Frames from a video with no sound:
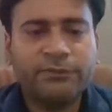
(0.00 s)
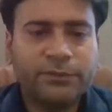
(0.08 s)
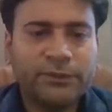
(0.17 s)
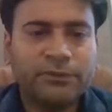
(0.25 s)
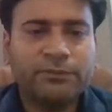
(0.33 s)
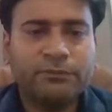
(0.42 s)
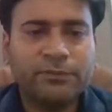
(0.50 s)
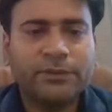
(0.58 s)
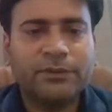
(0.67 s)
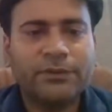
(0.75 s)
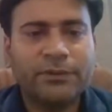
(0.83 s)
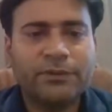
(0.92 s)
you know
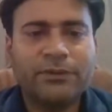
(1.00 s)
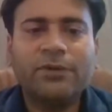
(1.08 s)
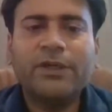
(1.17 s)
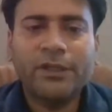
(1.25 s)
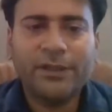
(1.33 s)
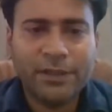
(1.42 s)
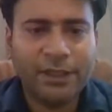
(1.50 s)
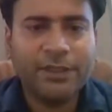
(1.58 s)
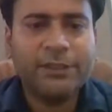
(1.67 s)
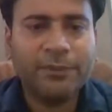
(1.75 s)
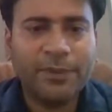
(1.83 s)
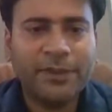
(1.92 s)
not
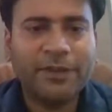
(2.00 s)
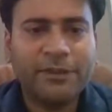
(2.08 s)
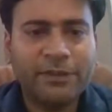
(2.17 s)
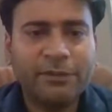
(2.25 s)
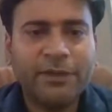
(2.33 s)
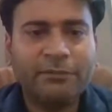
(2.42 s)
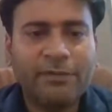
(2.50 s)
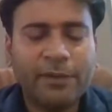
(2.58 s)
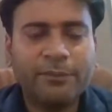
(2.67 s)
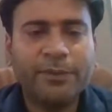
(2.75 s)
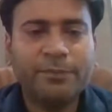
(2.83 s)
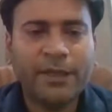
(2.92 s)
anticipating a 75
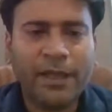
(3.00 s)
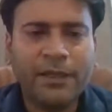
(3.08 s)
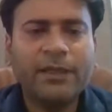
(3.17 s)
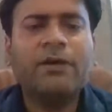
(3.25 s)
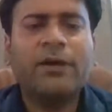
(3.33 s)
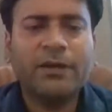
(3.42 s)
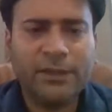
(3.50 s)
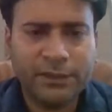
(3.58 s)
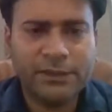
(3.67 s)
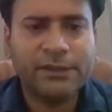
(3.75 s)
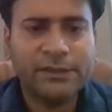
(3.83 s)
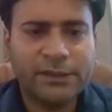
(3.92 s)
bips hike. It
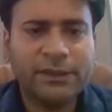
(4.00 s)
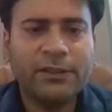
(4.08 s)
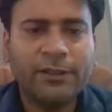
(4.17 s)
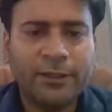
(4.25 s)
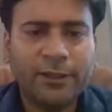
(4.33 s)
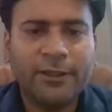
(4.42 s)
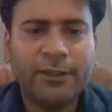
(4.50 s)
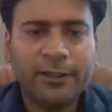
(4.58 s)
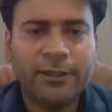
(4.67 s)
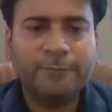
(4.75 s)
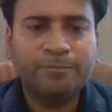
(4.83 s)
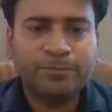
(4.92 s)
is still
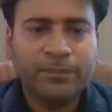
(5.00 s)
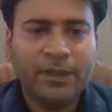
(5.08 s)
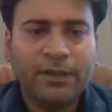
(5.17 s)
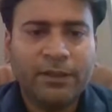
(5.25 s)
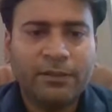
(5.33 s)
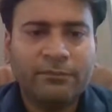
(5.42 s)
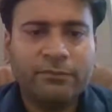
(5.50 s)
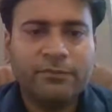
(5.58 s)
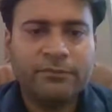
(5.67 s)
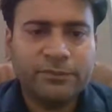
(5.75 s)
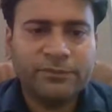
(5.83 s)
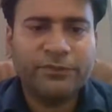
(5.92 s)
a
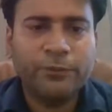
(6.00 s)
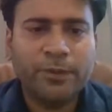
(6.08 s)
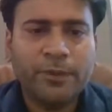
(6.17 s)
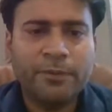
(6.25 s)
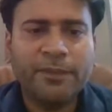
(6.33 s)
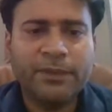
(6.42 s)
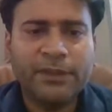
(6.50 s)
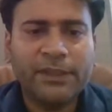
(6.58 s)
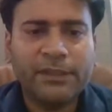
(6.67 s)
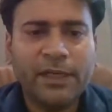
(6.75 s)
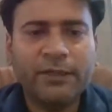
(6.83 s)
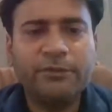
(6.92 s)
few probability
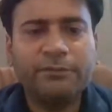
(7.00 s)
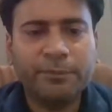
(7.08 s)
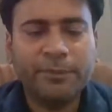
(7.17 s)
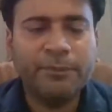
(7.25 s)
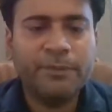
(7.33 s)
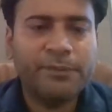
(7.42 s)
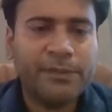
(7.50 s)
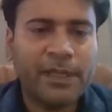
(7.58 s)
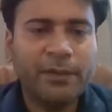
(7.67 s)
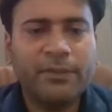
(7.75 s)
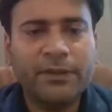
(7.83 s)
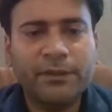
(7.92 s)
assigned to 50 bips
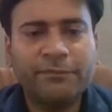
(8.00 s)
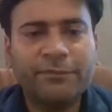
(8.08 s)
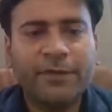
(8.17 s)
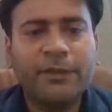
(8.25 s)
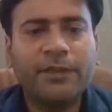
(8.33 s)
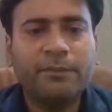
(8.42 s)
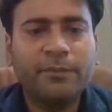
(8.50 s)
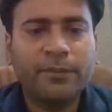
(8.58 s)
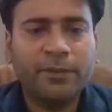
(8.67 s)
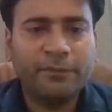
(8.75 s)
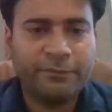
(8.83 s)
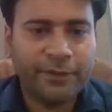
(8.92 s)
hike, but
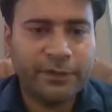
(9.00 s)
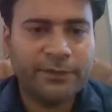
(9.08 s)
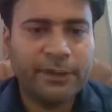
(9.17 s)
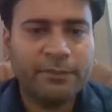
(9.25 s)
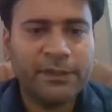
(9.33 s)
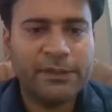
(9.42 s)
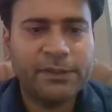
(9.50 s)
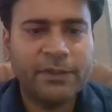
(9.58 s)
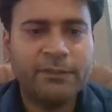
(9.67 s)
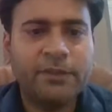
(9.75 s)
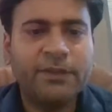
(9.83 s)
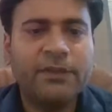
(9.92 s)
the Fed
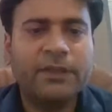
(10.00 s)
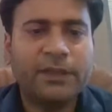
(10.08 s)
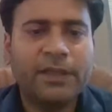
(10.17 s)
comment has